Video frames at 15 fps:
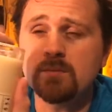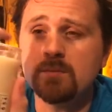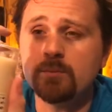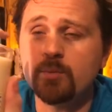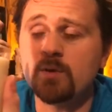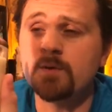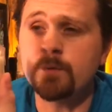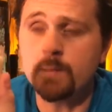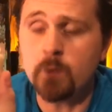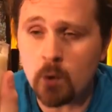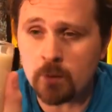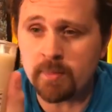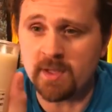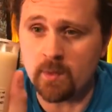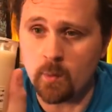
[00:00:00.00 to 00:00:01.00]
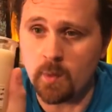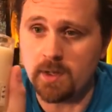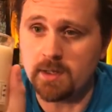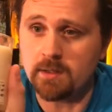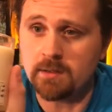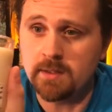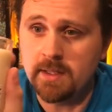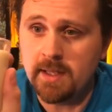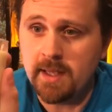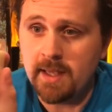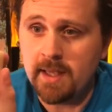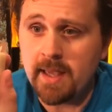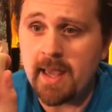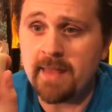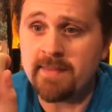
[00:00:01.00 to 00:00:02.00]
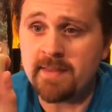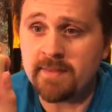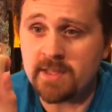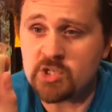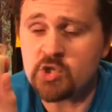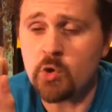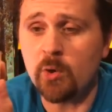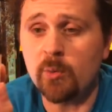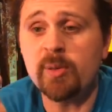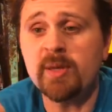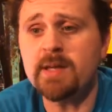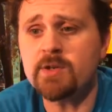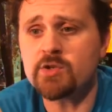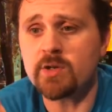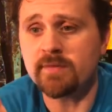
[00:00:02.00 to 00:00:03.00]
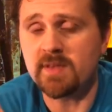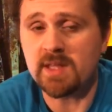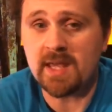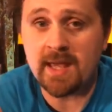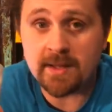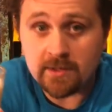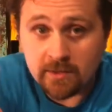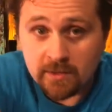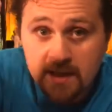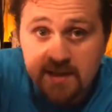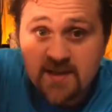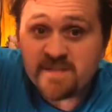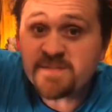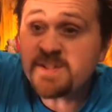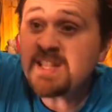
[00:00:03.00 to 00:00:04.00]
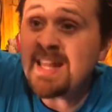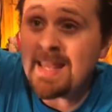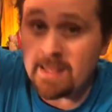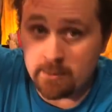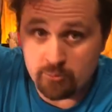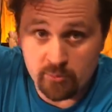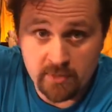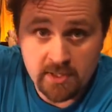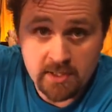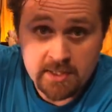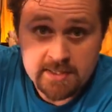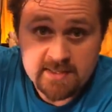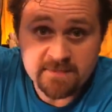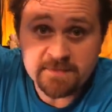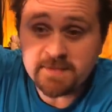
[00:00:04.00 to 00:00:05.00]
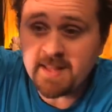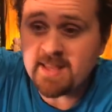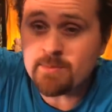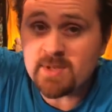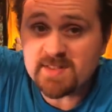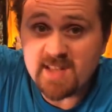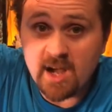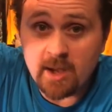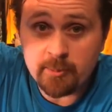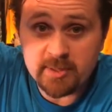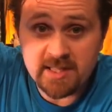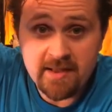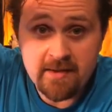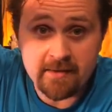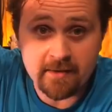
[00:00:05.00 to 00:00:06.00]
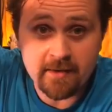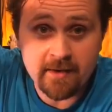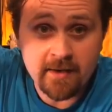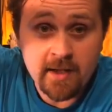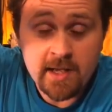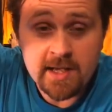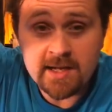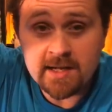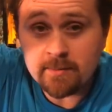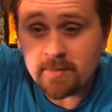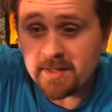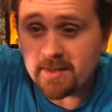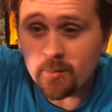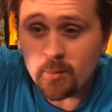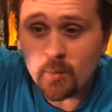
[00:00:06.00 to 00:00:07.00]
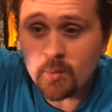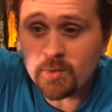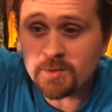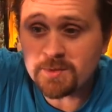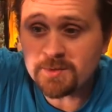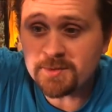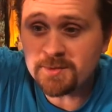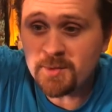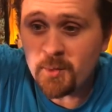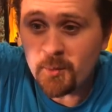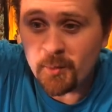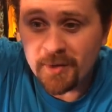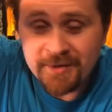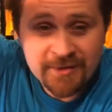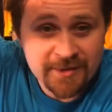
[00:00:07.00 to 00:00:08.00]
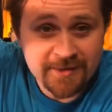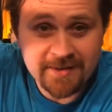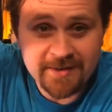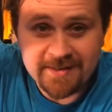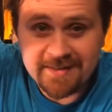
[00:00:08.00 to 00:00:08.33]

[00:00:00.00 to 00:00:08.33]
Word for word: performing well. And then they show a picture of the candle and the flame, the flame is up here. And I'm like, well, no wonder